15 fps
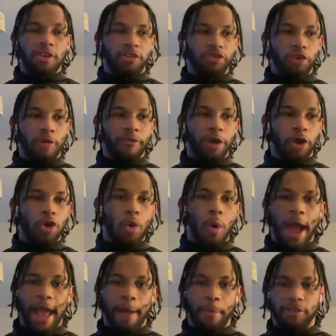to discover who
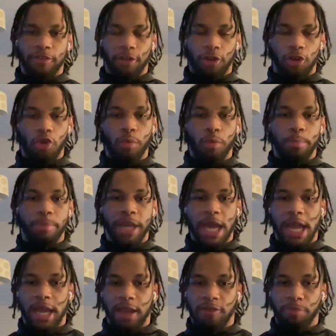I am as a human
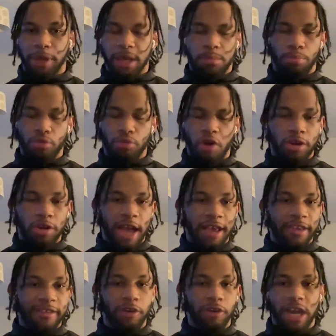being is being
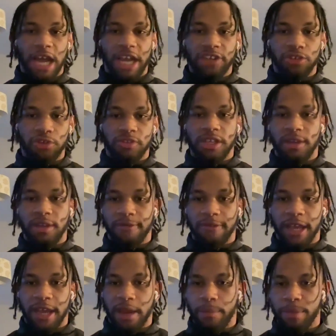broadcast on national
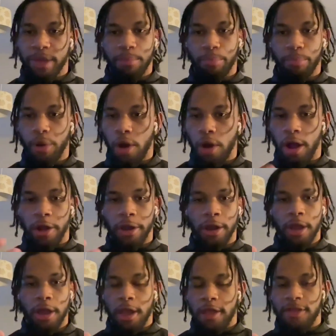TV, and I'm being put
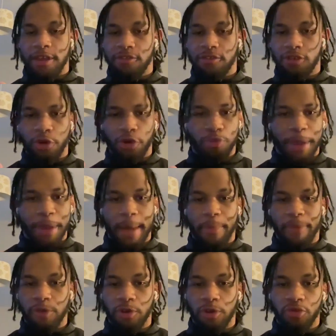on these huge
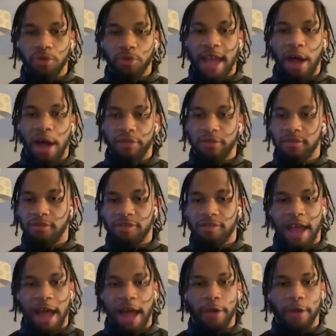pay-per-views with thousands and
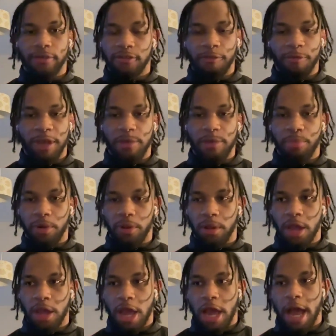thousands of
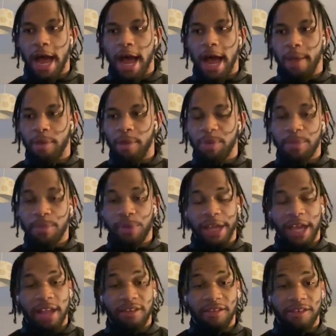people. And people
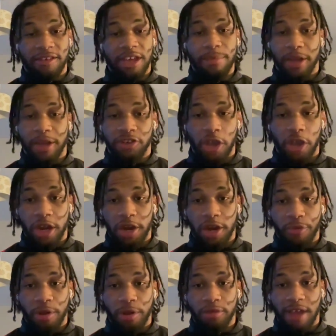are getting to see my journey
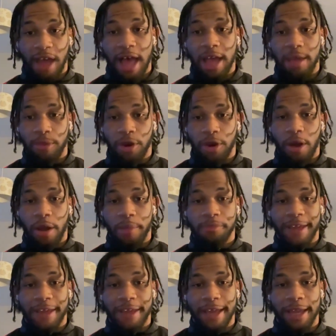in real time. You know what I'm
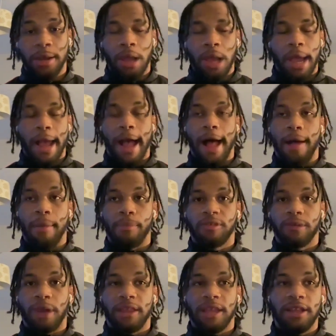saying?
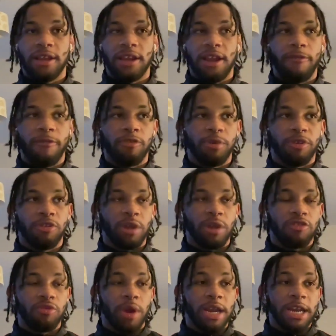So I think the difference
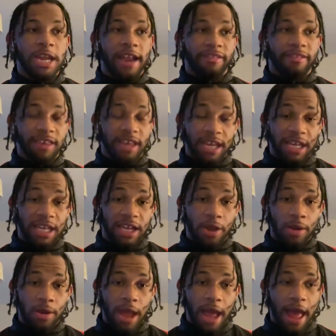between 2019
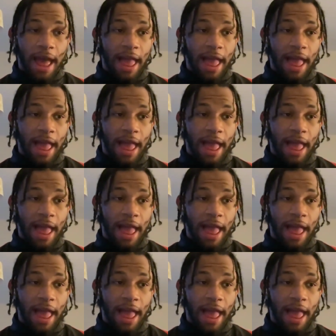Leon